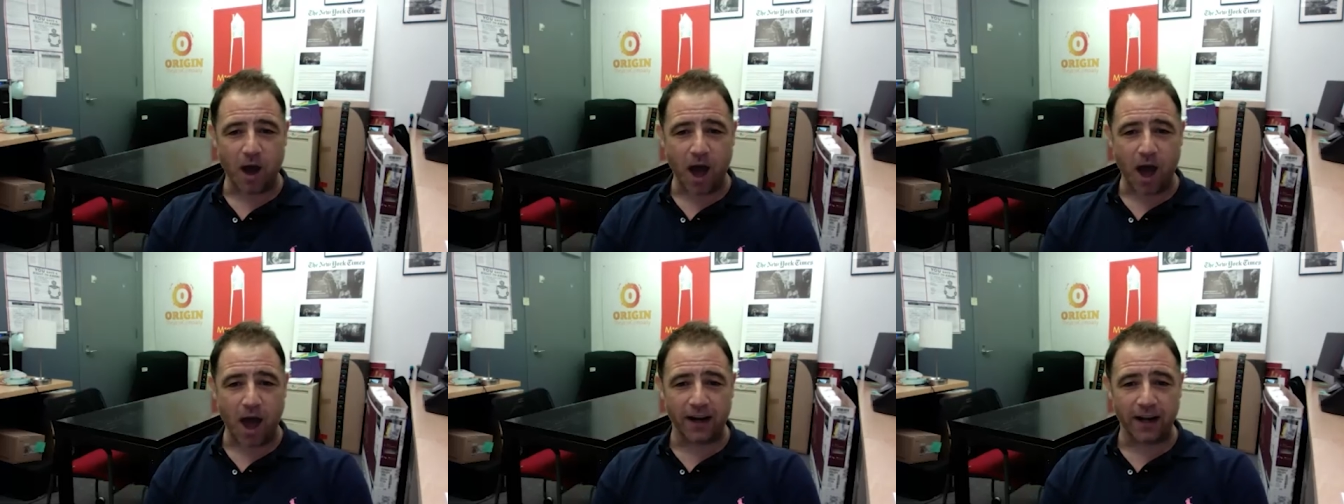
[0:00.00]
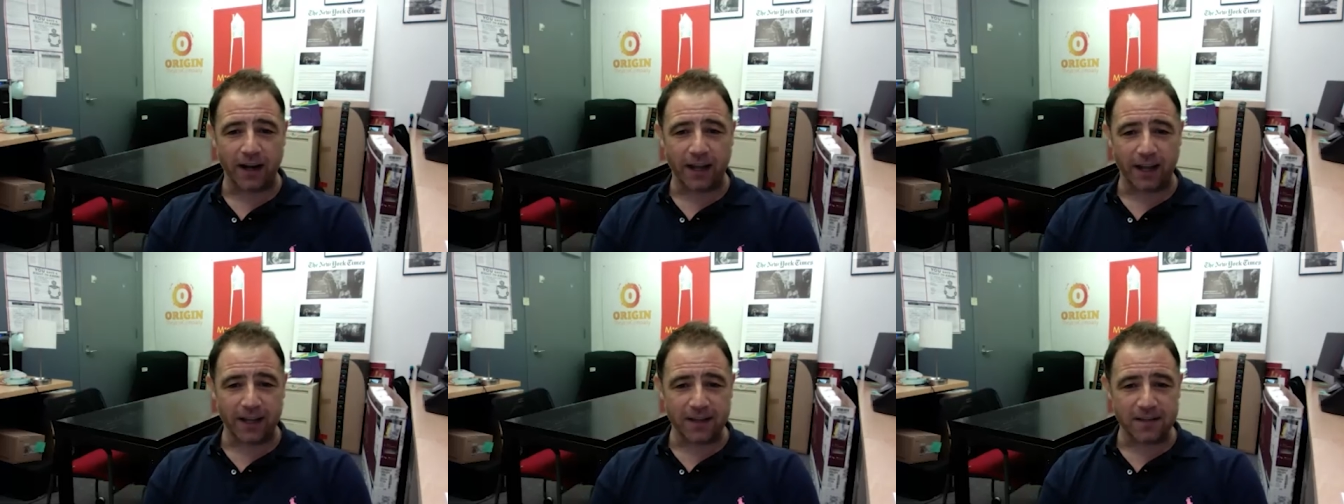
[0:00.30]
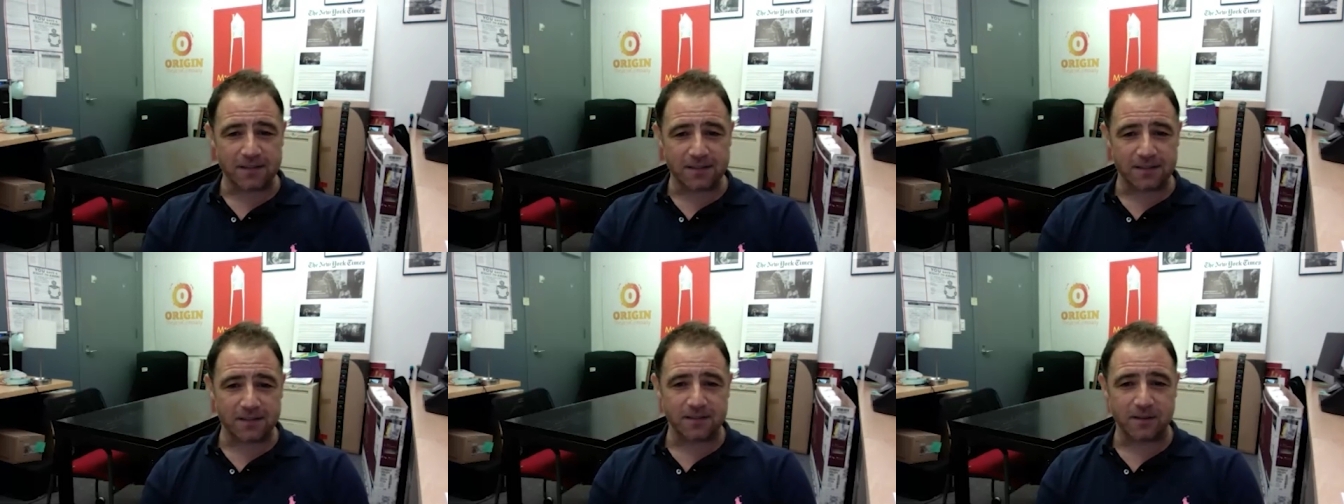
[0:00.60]

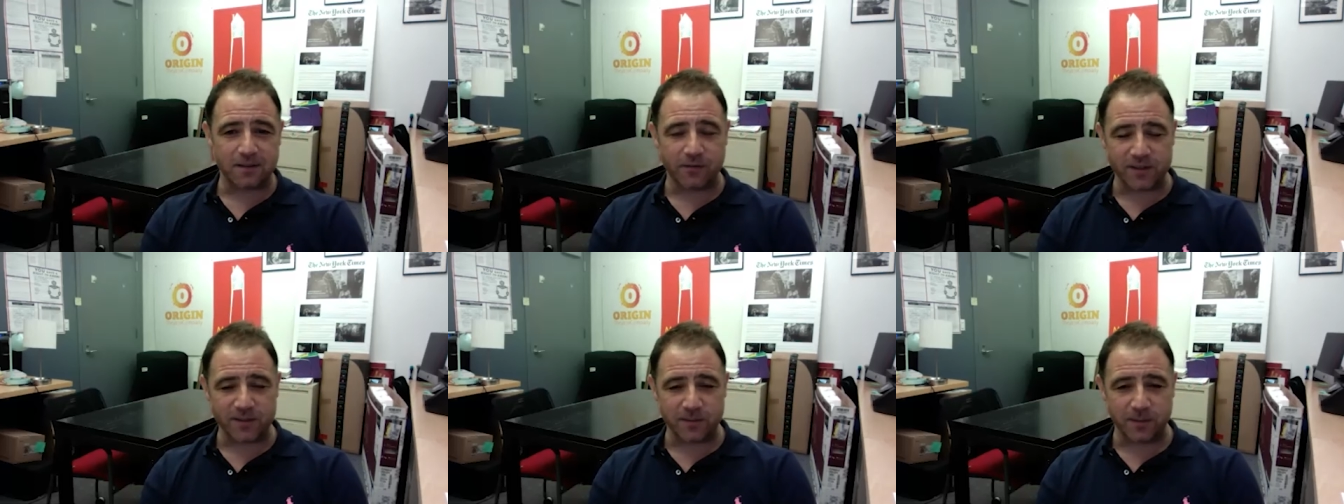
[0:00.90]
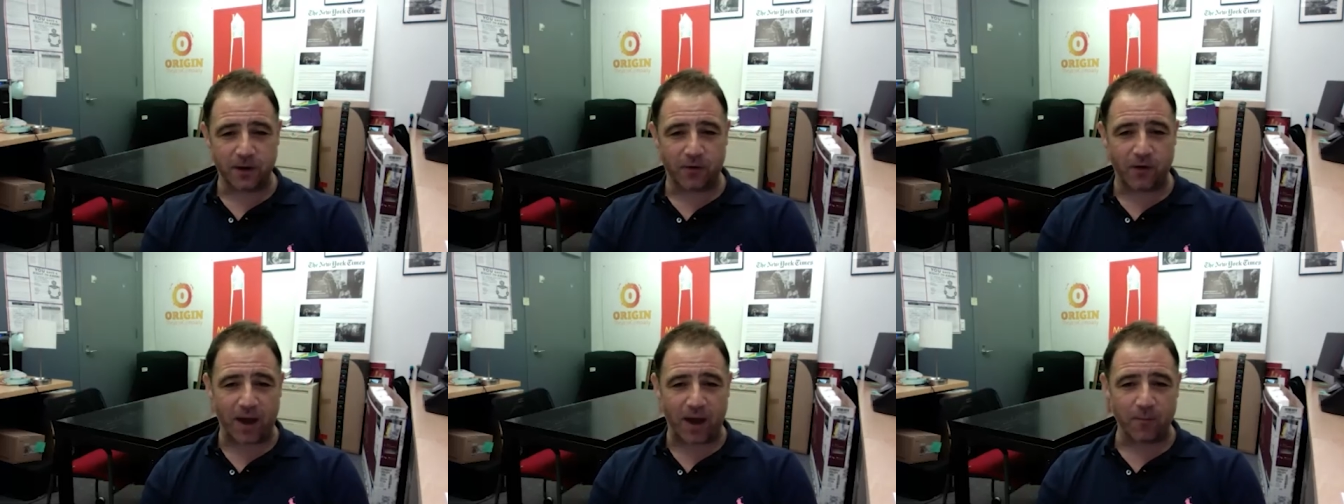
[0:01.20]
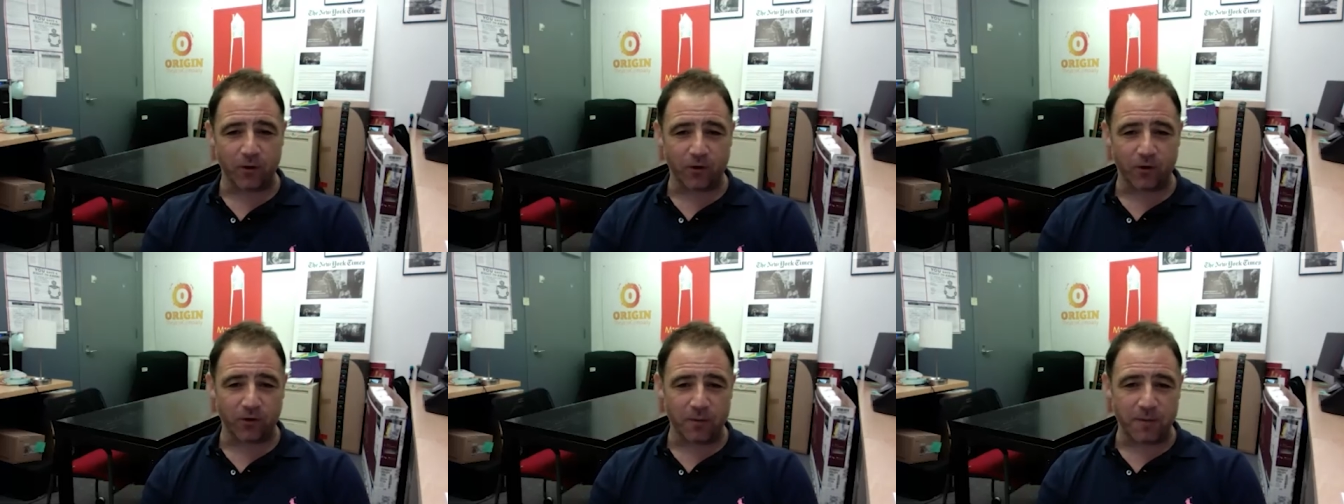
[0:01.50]
holidays to visit my
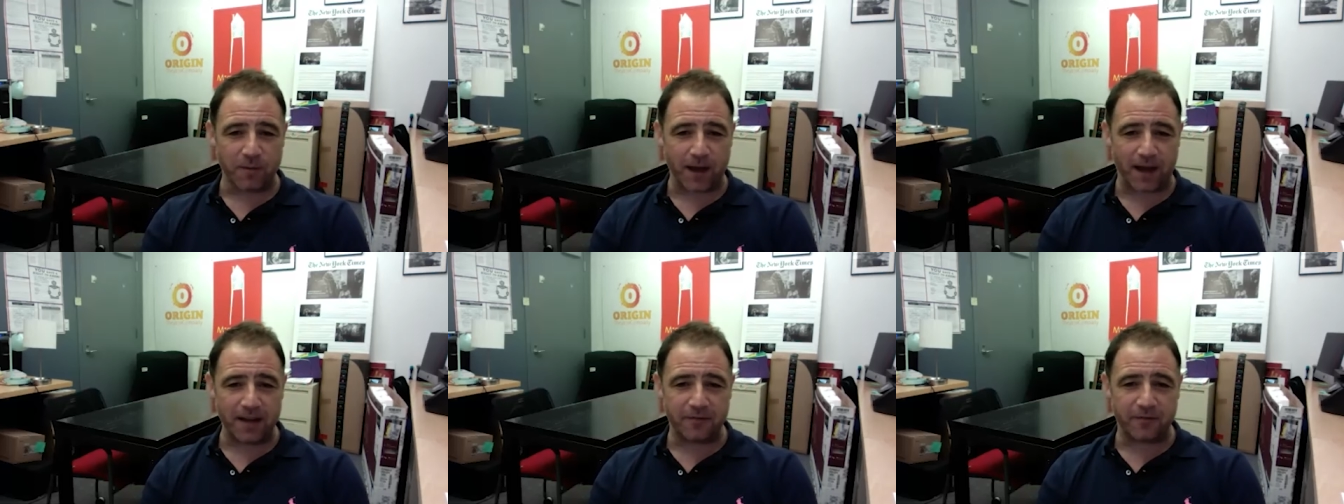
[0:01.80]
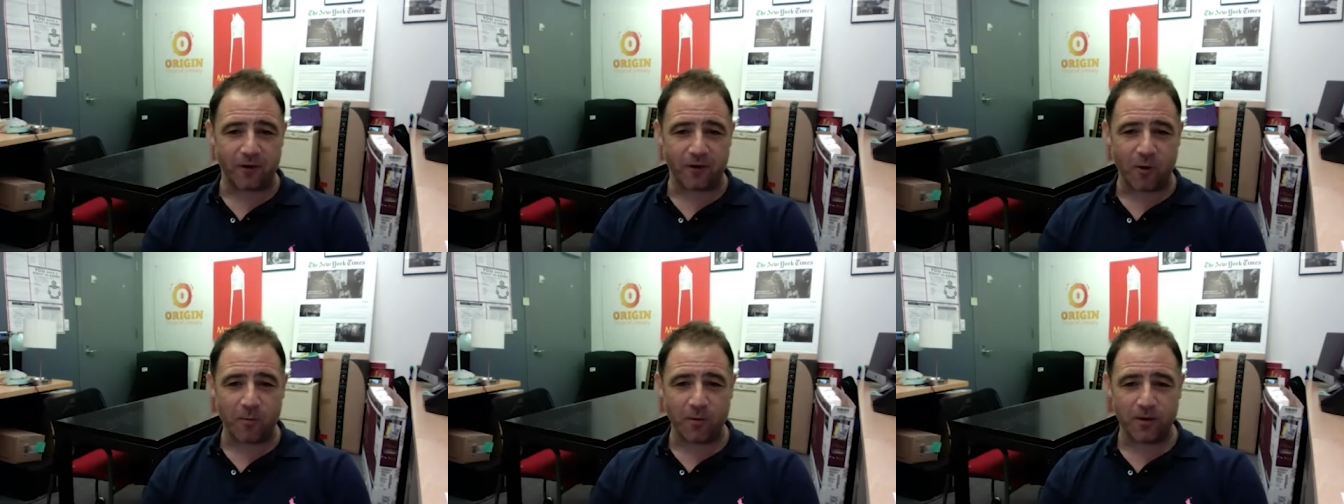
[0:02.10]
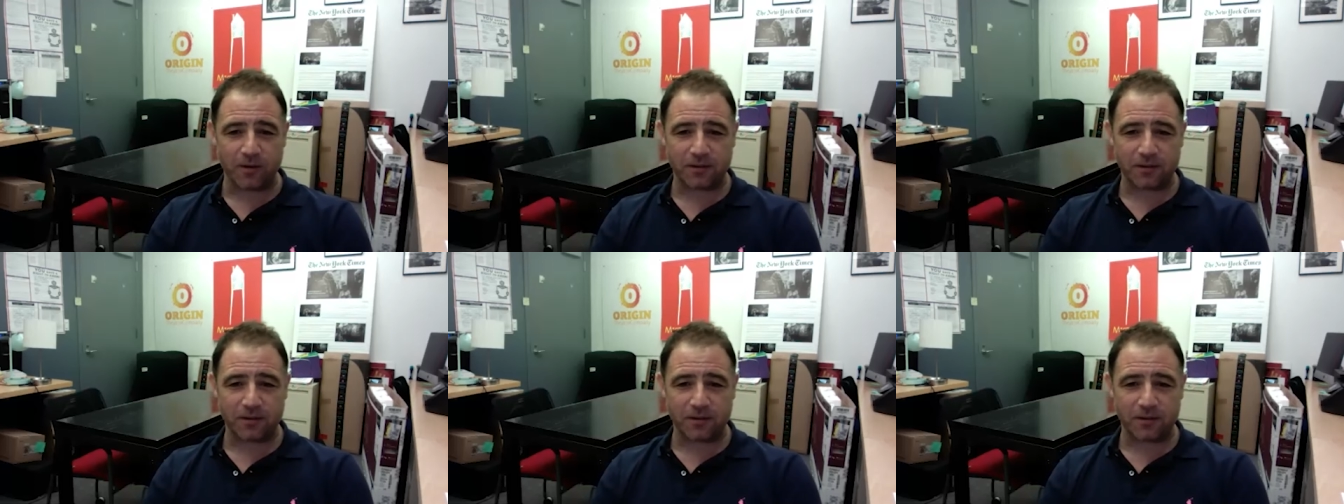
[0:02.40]
grandmother in Ballyfermot